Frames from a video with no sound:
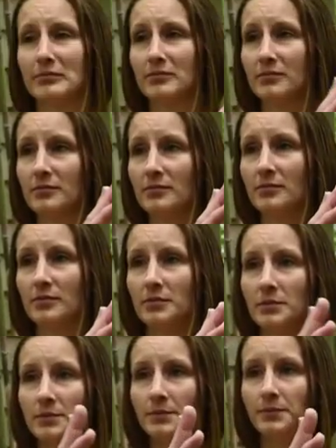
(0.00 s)

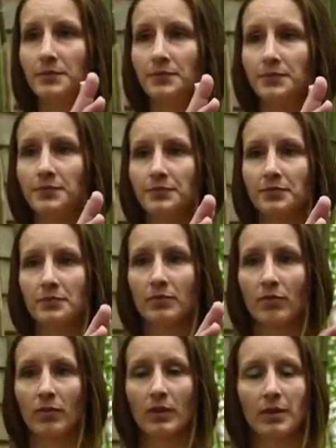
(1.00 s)

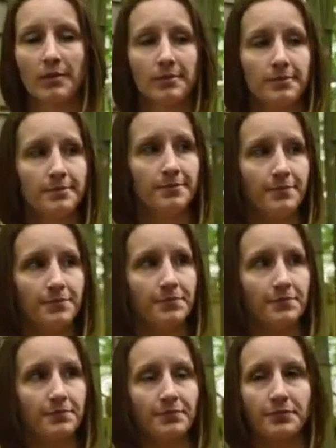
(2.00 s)

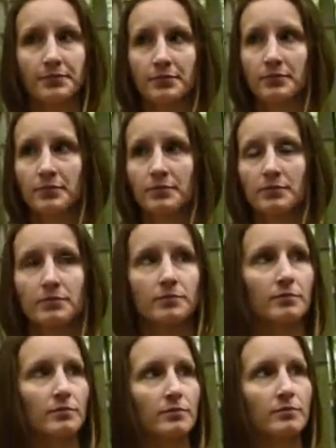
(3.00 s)

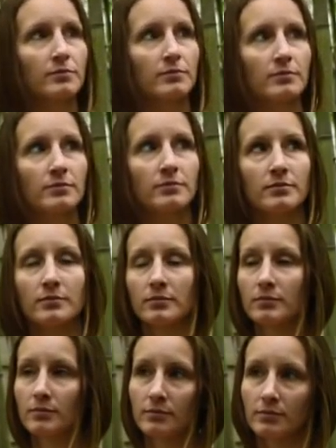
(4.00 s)

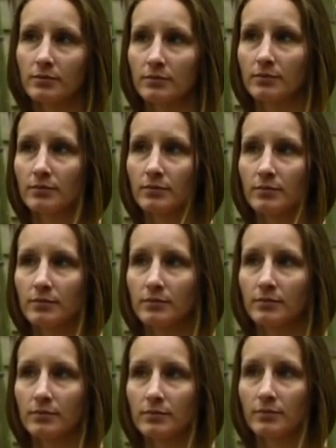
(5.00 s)

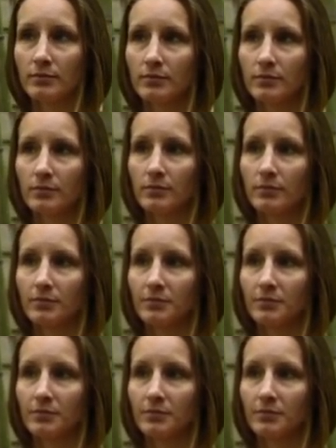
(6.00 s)
(silent)